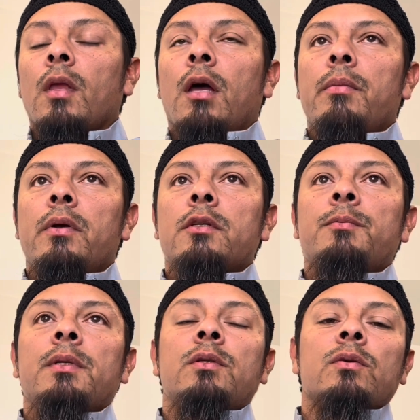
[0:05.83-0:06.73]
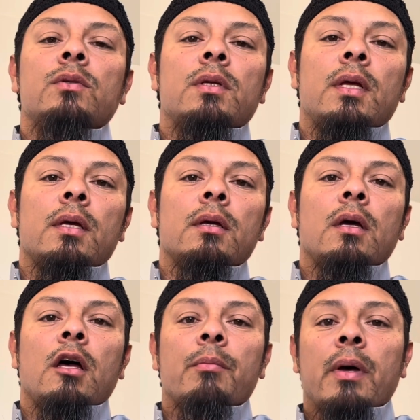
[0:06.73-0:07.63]
I'm here to speak to you today
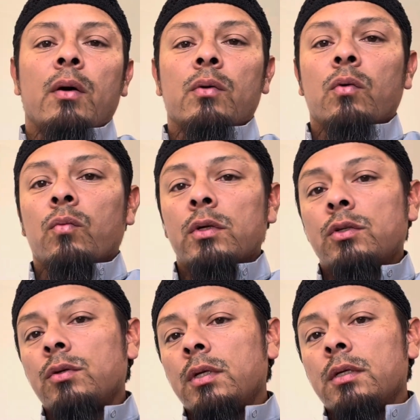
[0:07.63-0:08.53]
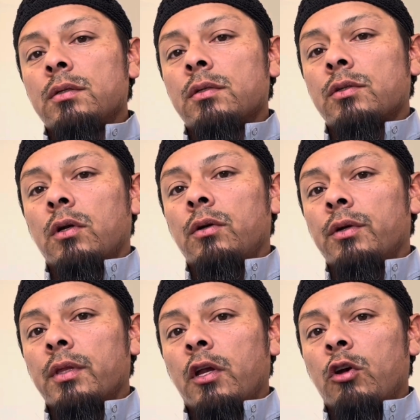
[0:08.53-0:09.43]
about what you need to start
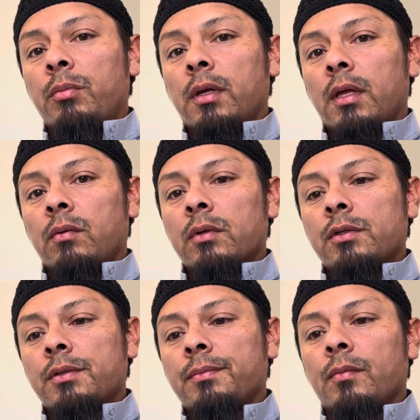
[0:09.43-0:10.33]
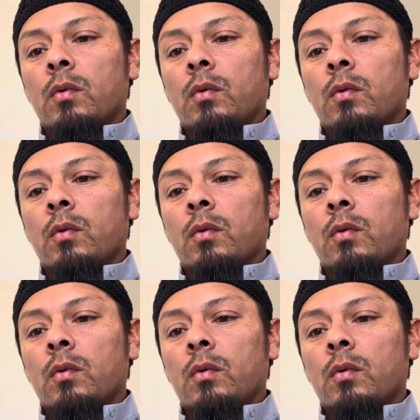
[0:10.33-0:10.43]
learning the Arabic language.